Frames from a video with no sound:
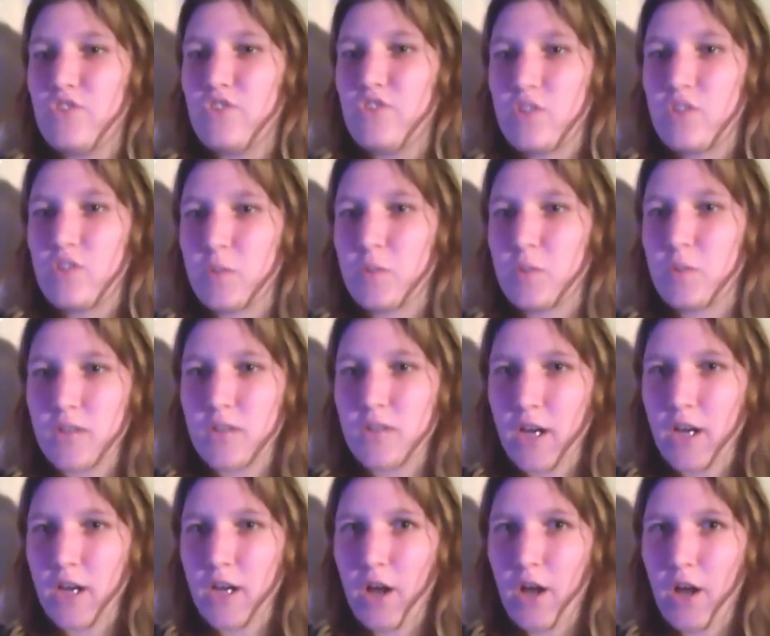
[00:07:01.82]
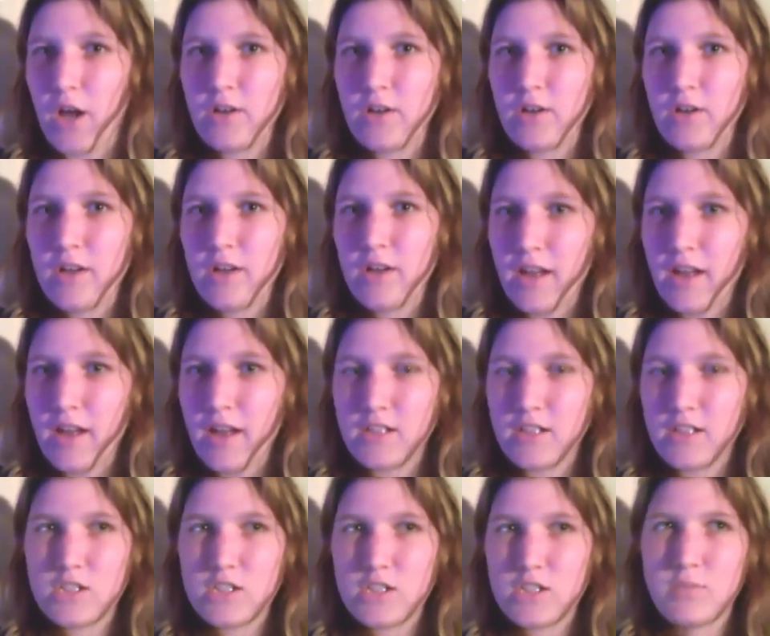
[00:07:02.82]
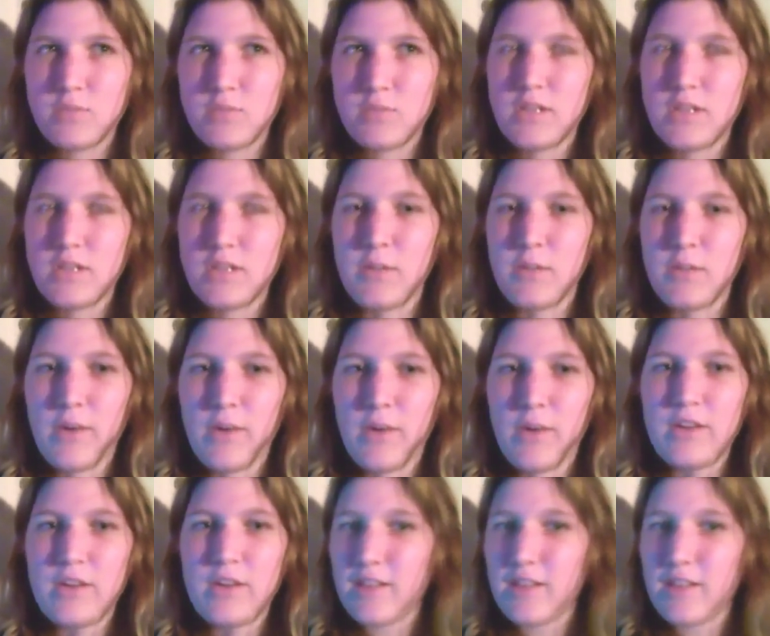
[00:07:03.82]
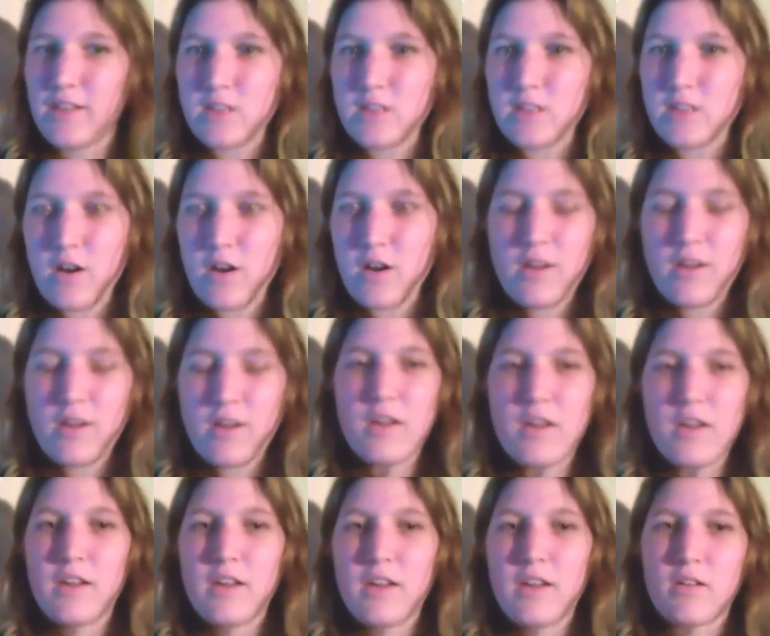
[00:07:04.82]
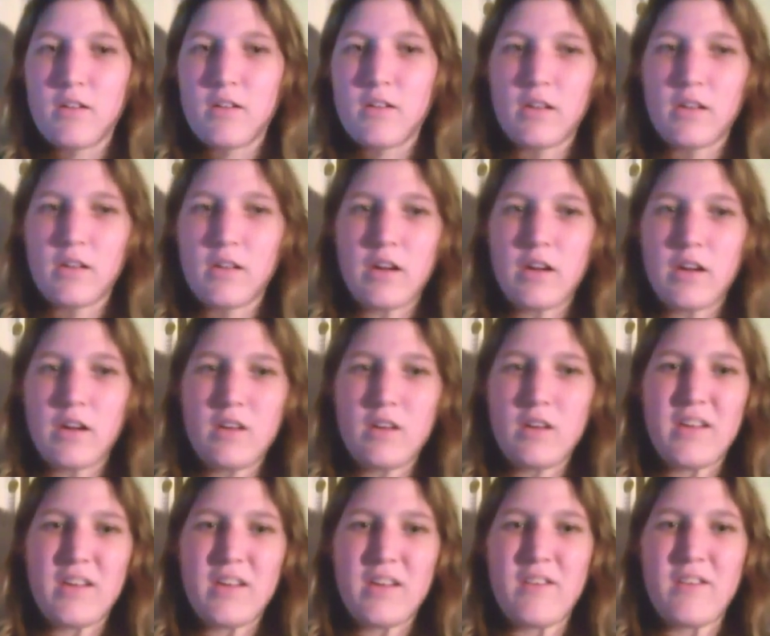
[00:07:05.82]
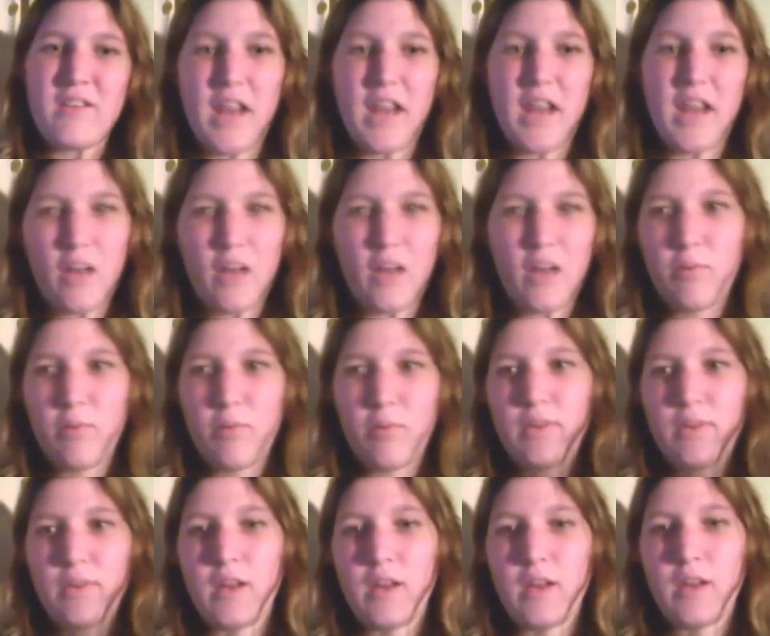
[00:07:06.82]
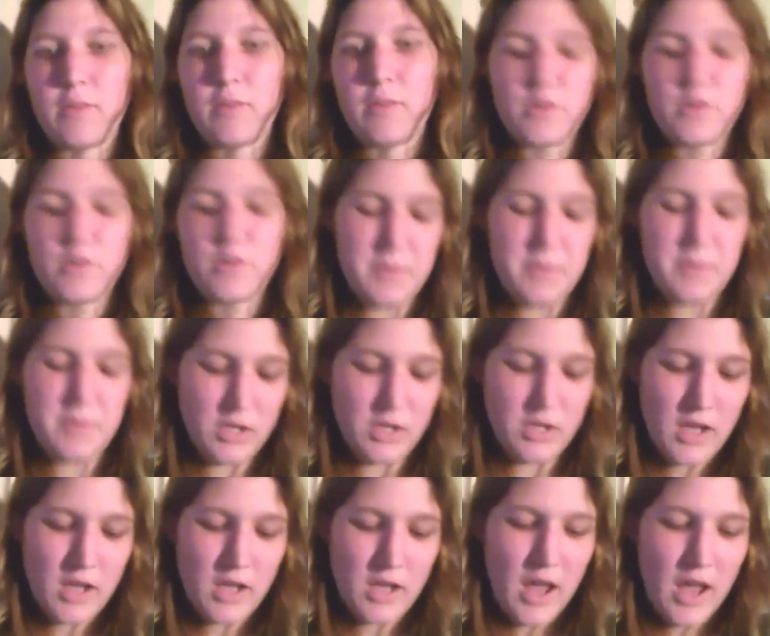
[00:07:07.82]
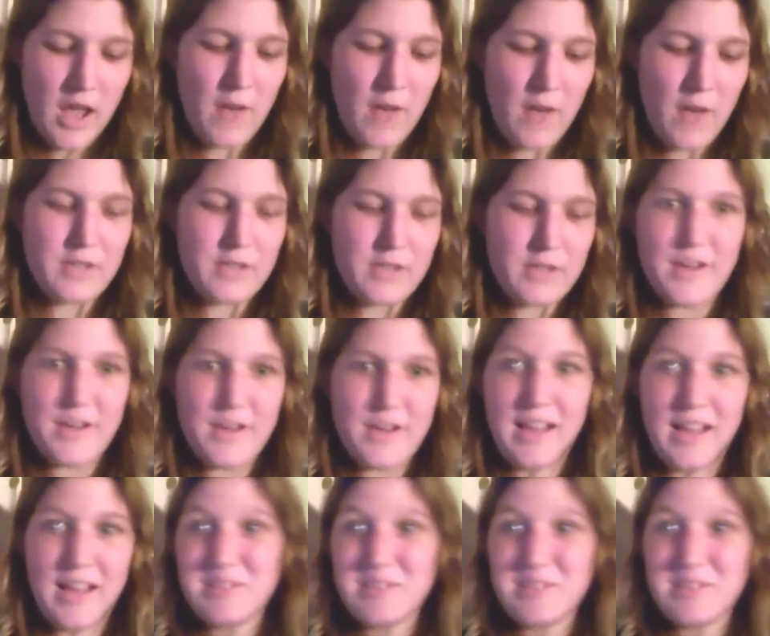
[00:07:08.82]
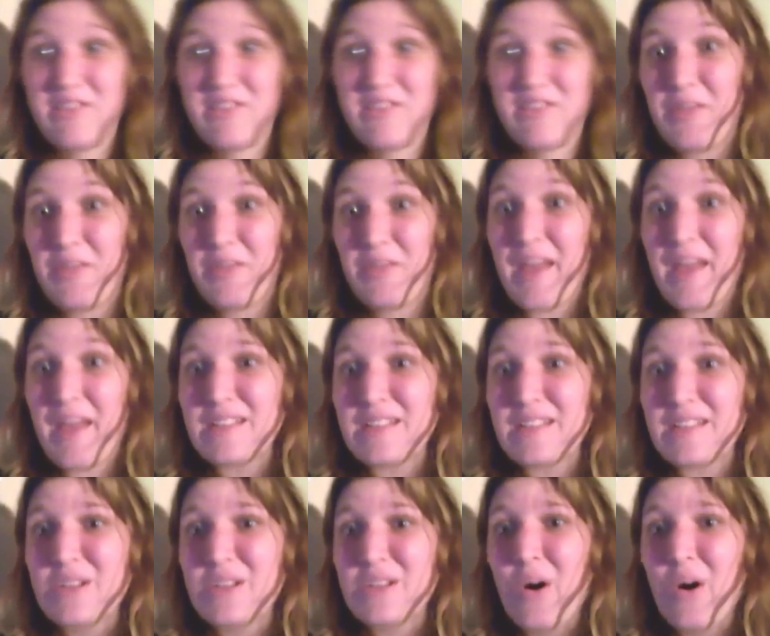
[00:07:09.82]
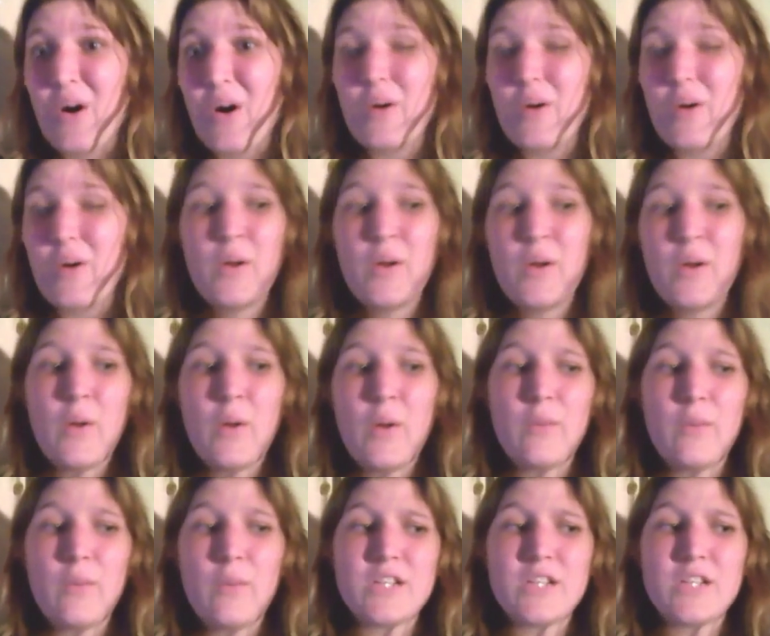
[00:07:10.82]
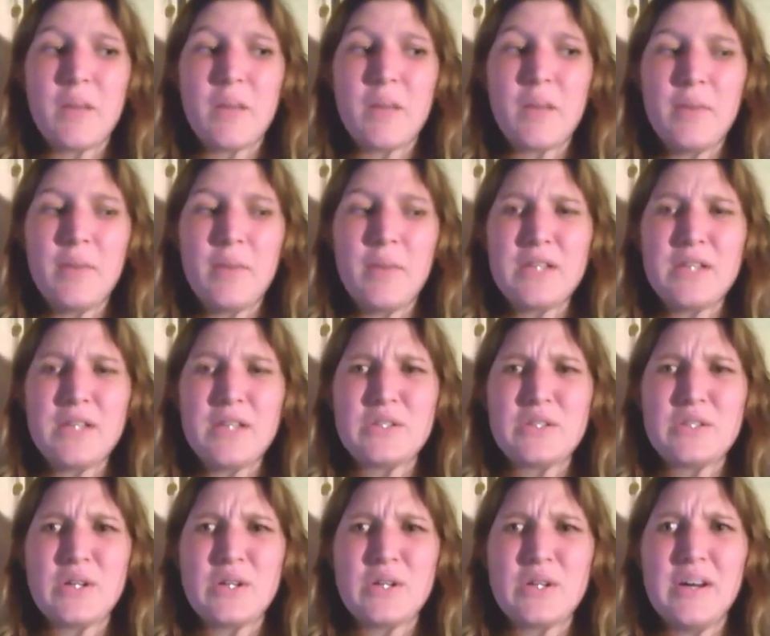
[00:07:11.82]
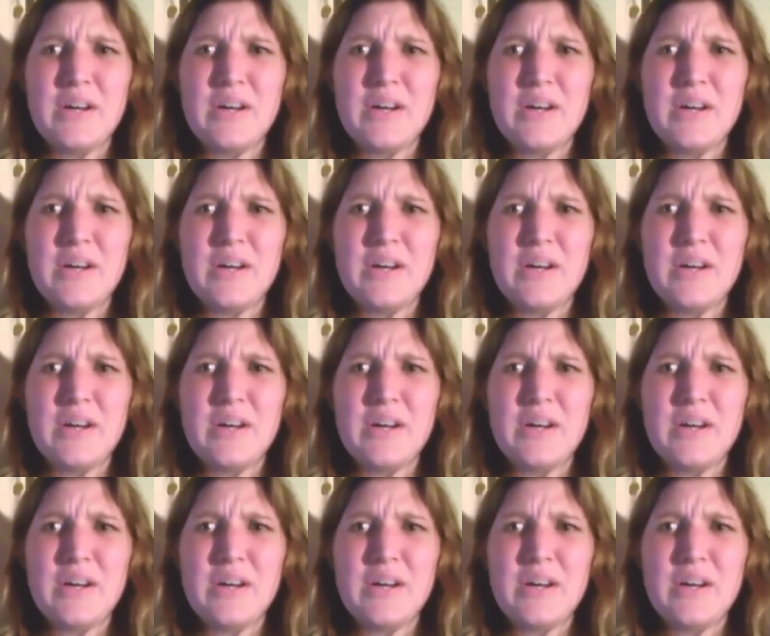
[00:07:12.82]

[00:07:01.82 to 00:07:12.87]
a small town girl and he's just a city boy. You know that song? Google it. If I can find it, I'll put it down in the description box. Anyway, so he claims to write that song, which I'm pretty sure